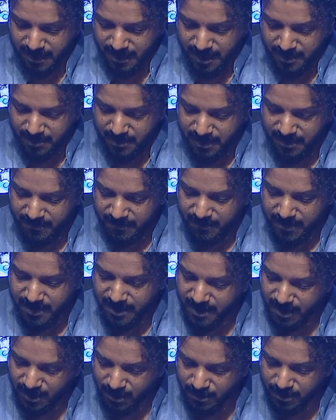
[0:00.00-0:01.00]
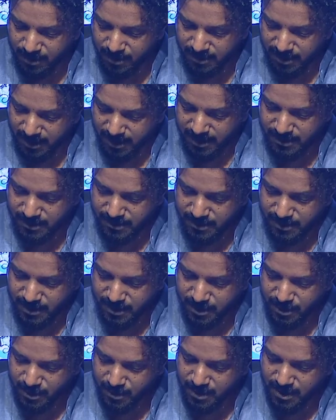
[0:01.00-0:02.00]
But if we cannot
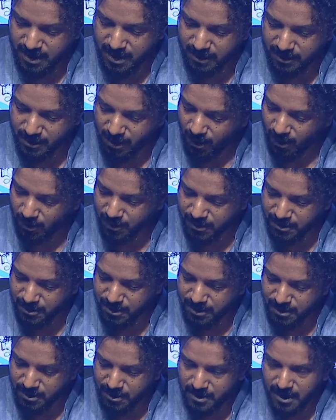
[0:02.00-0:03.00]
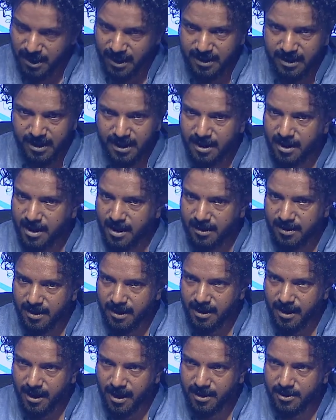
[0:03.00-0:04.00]
institute another origin today, then
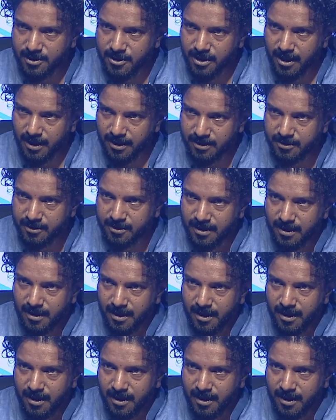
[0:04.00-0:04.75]
nothing can change.